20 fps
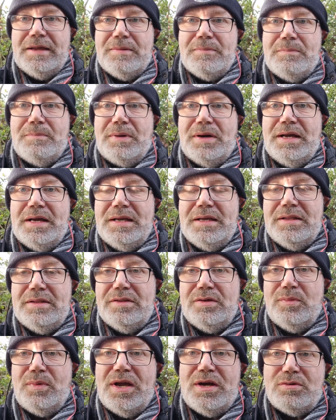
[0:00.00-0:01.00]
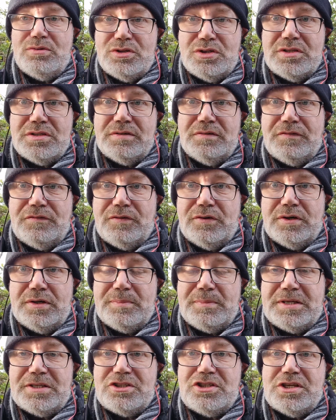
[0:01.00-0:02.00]
by the Welsh
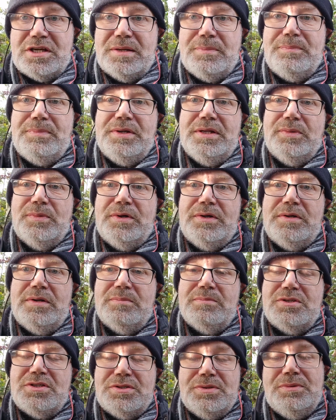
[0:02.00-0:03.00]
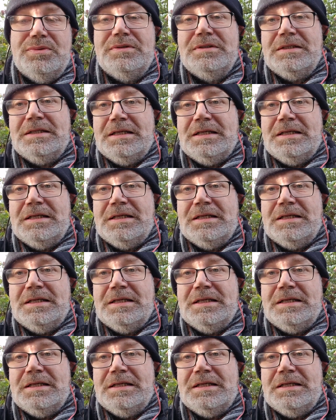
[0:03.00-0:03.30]
former champion Williams. So